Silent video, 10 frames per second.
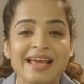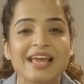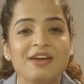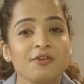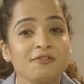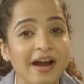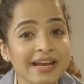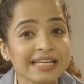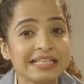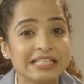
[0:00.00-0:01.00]
If you're
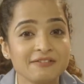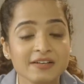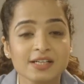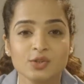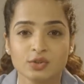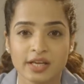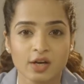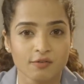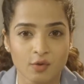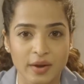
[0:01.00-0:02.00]
finding it difficult to
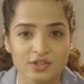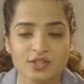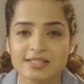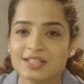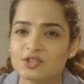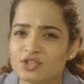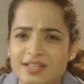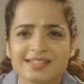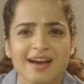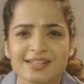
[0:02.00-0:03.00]
think of questions, then
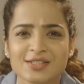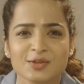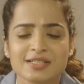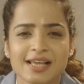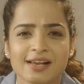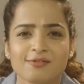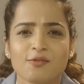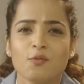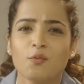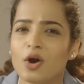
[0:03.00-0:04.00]
just ask yourself,
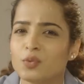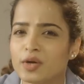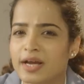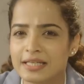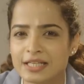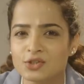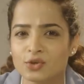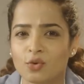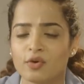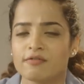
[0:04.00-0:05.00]
what would I need to
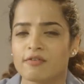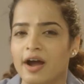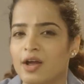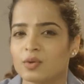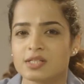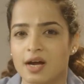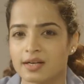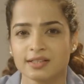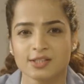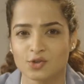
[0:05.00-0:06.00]
know if I was
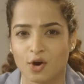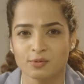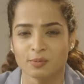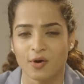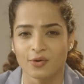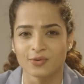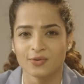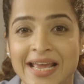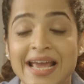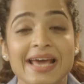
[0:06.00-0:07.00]
starting this job tomorrow?
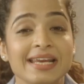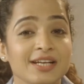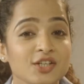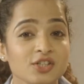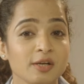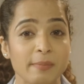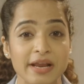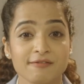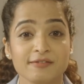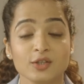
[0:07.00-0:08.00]
An additional
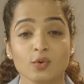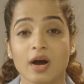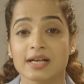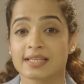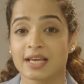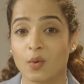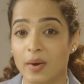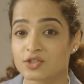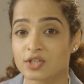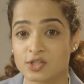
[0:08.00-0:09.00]
benefit to asking
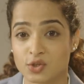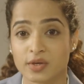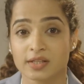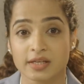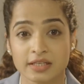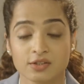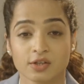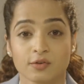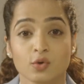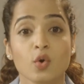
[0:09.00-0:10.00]
questions during the
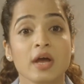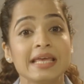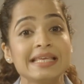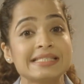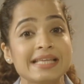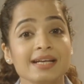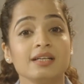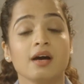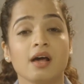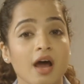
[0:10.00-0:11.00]
interview is that
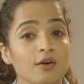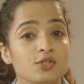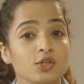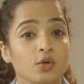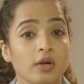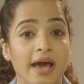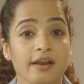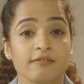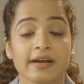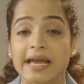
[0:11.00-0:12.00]
it allows you to
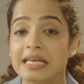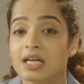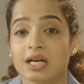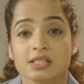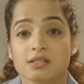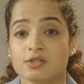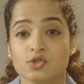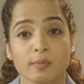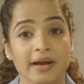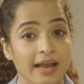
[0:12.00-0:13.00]
clarify any concerns
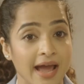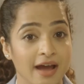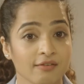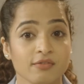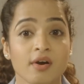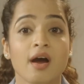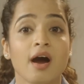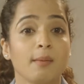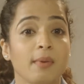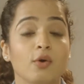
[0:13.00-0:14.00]
you might have
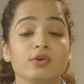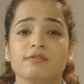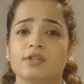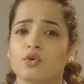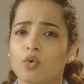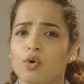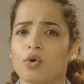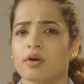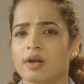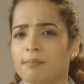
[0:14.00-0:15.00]
about if the role
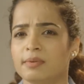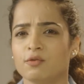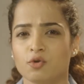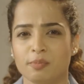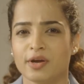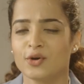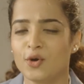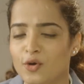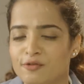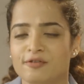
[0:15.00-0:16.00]
or company would be a
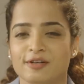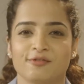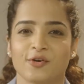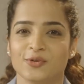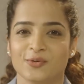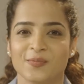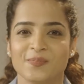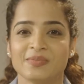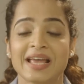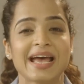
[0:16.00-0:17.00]
good fit for you.
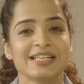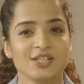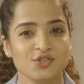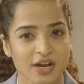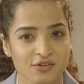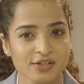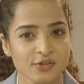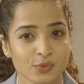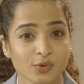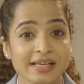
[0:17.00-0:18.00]
As a general
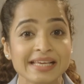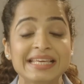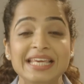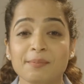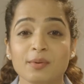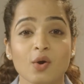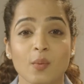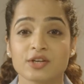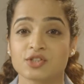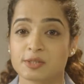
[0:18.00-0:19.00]
rule, keep your
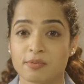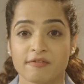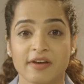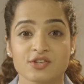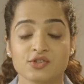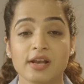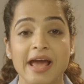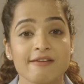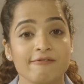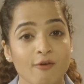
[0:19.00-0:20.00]
questions professional
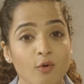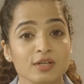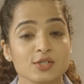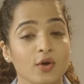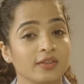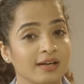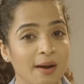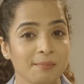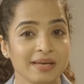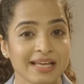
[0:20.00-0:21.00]
and focused on the
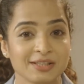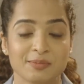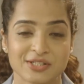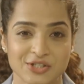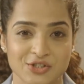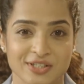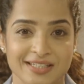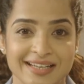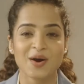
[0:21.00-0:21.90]
company and the position.